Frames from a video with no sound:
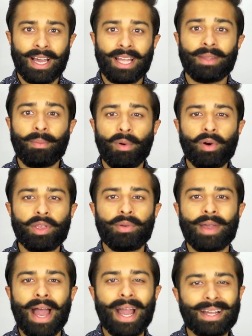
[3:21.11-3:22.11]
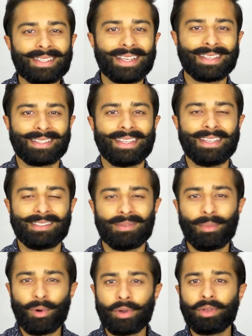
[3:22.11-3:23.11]
And the more you access these, the
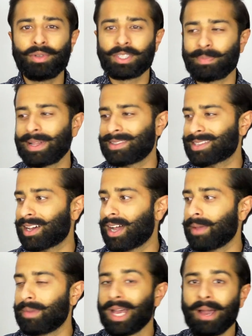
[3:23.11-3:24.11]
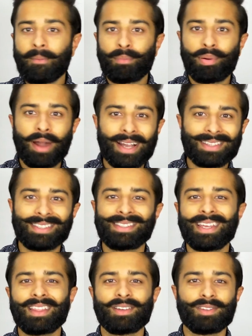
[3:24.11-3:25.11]
more you spend time
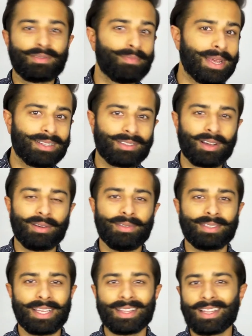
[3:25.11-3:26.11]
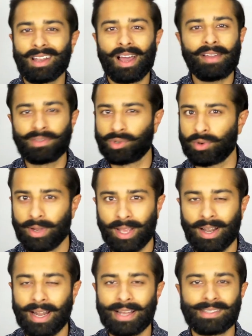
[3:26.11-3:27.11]
practicing those midtones in the life drawing
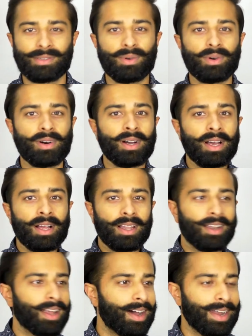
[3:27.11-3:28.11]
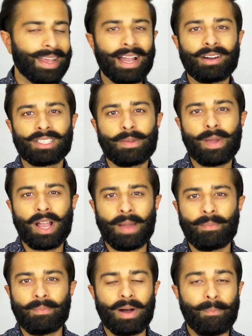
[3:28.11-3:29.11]
class or learning how to
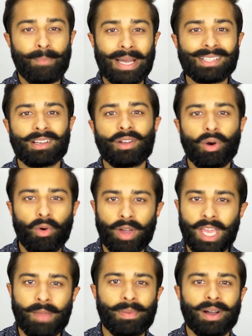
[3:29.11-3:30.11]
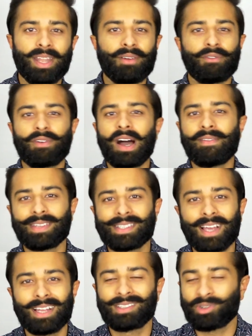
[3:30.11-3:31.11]
become a better goalkeeper in the
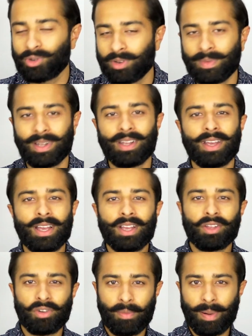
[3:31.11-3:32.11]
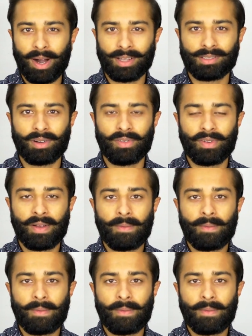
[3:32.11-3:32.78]
five-a-side tournament you're a part of.